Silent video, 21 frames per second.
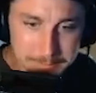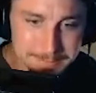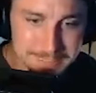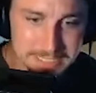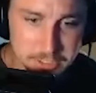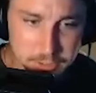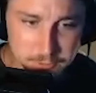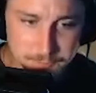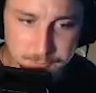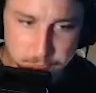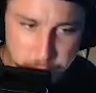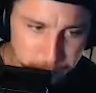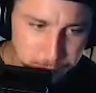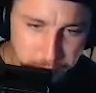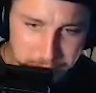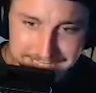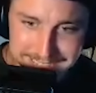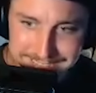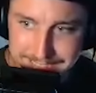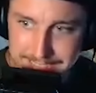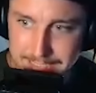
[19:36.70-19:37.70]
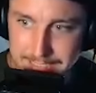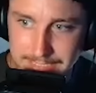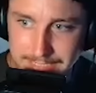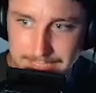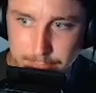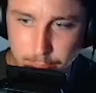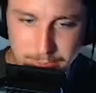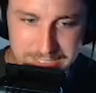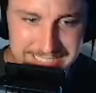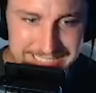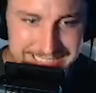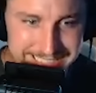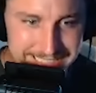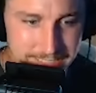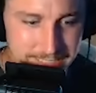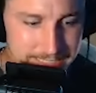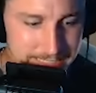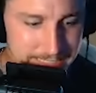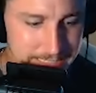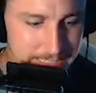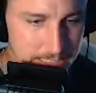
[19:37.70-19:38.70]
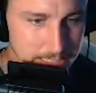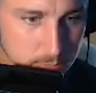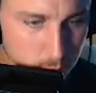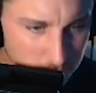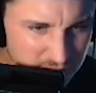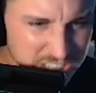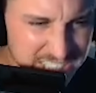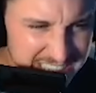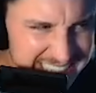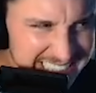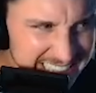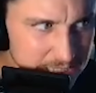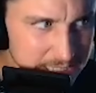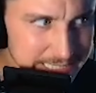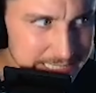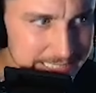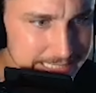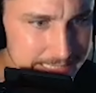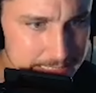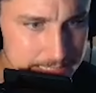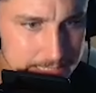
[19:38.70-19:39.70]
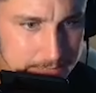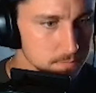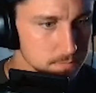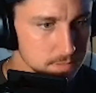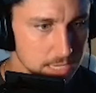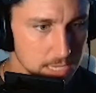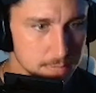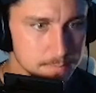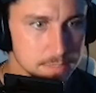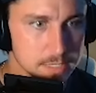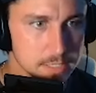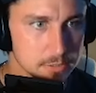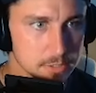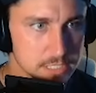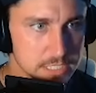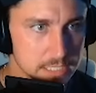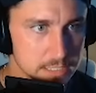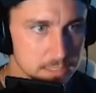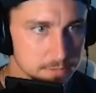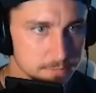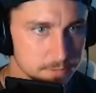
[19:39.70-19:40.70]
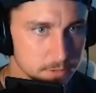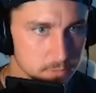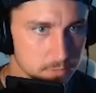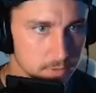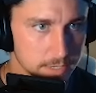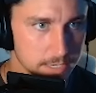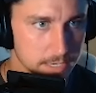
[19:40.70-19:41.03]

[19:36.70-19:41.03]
back to the front pylon. We're dumbing it up. We're dumbing it up. K B, you're seeing the field right